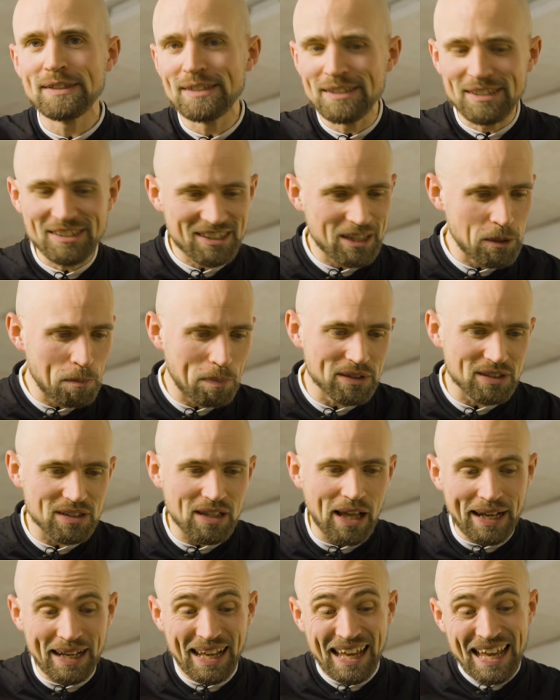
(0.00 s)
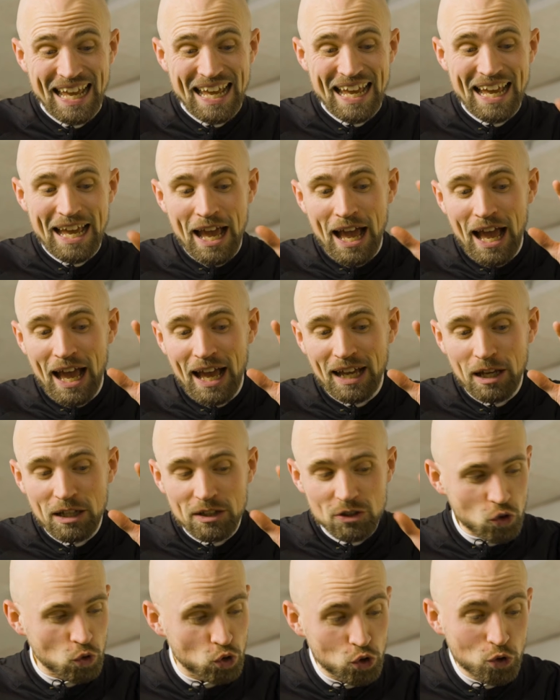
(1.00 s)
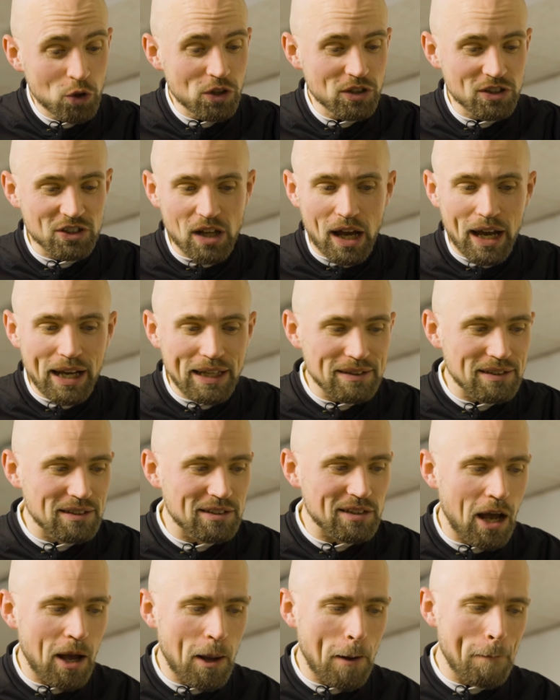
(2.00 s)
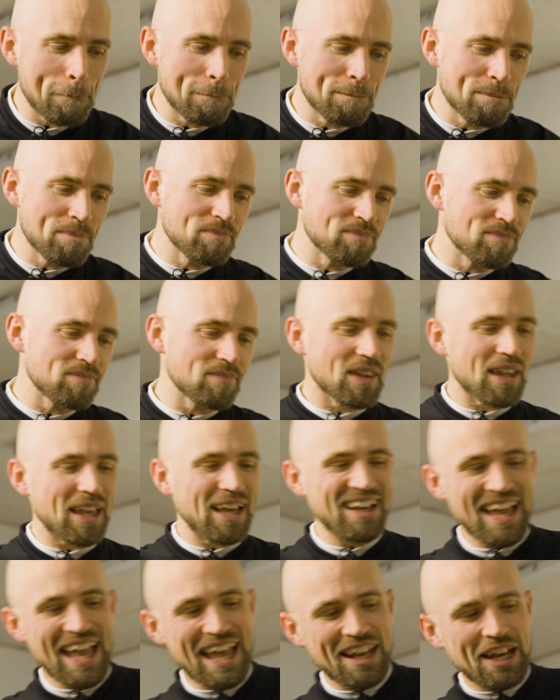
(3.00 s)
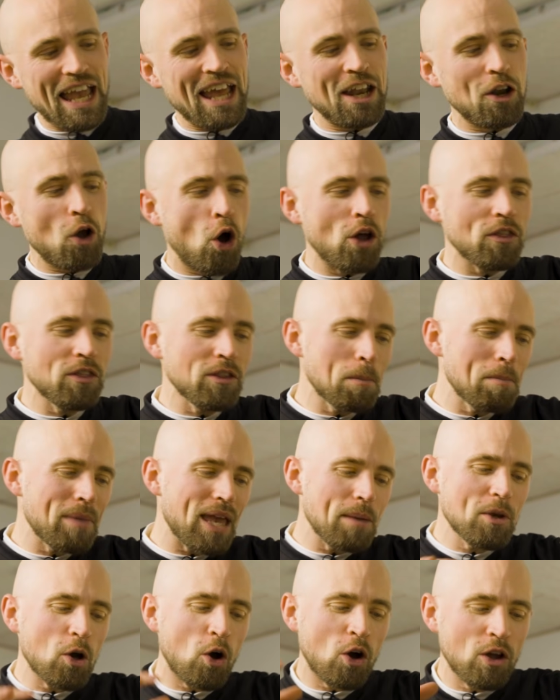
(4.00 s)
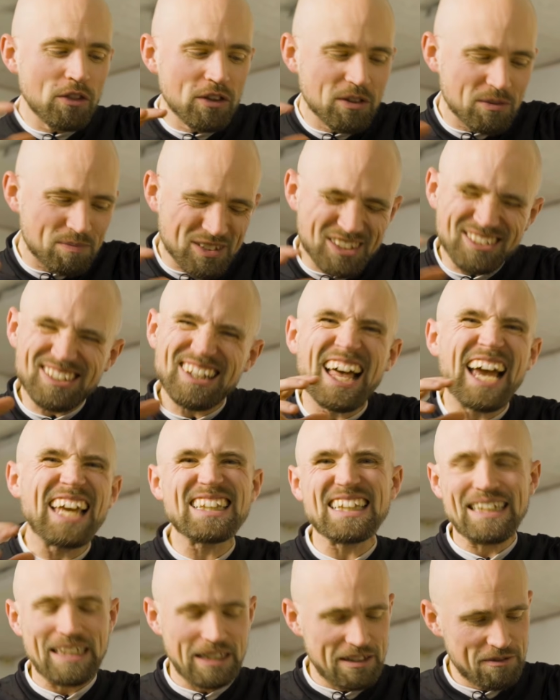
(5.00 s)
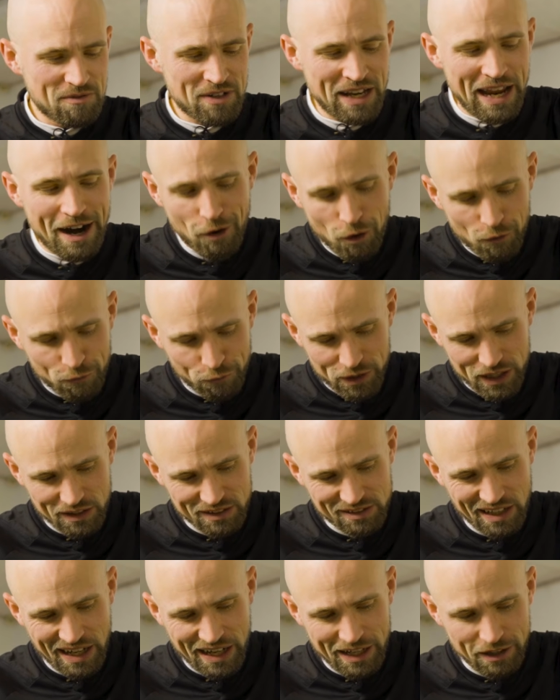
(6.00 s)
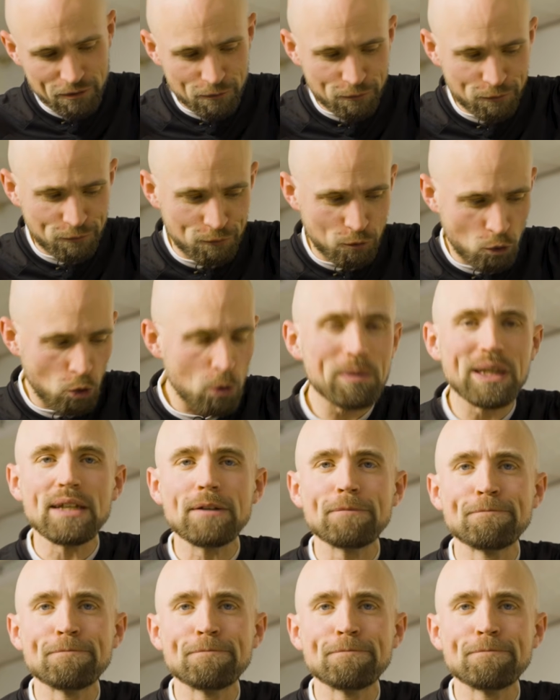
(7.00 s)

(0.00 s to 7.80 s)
slip and slide. So true to size, and maybe on the slightly narrow fitting side for me.